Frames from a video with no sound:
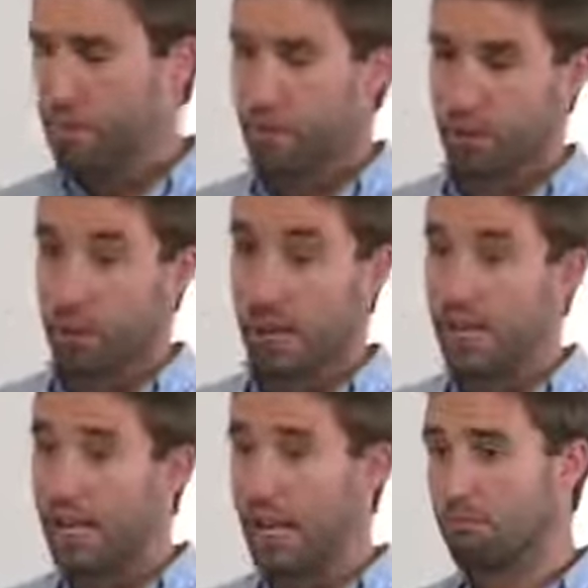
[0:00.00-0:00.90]

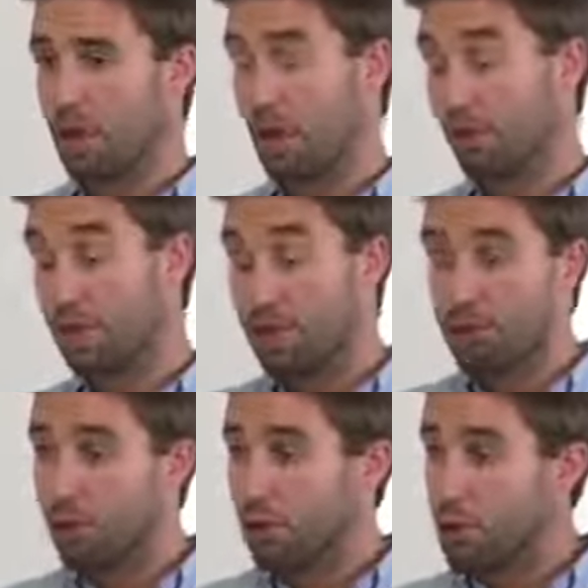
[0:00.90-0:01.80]
personally, I love
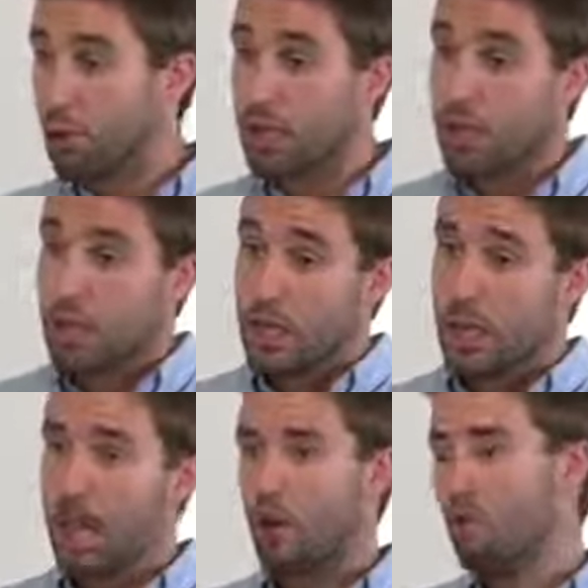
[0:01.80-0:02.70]
taking photos when
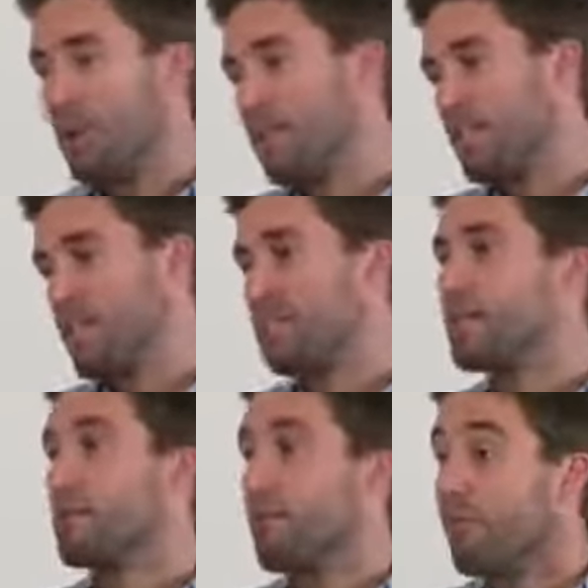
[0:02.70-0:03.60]
I go places and
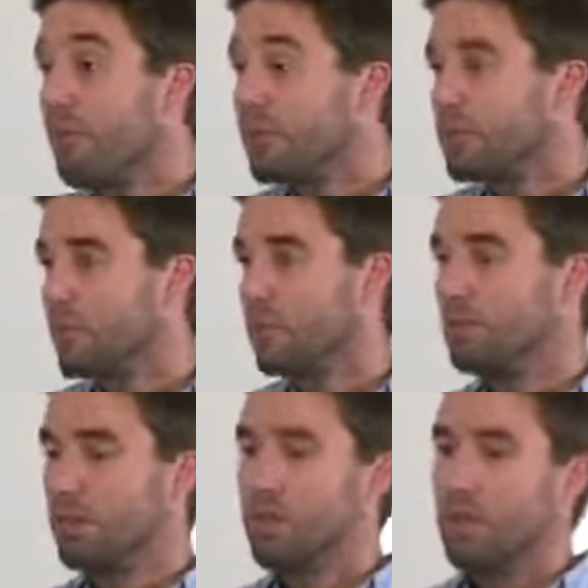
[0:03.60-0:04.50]
see my friends. And
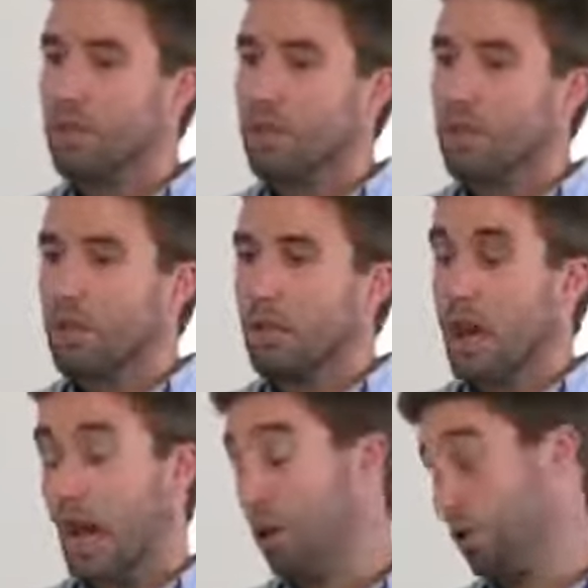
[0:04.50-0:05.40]

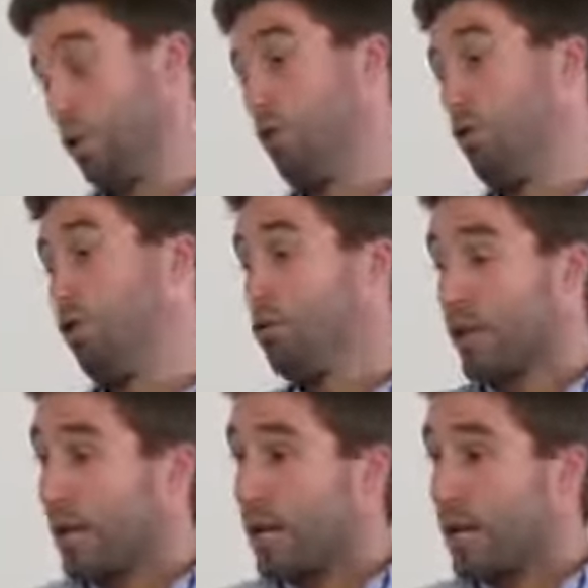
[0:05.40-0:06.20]
I also love looking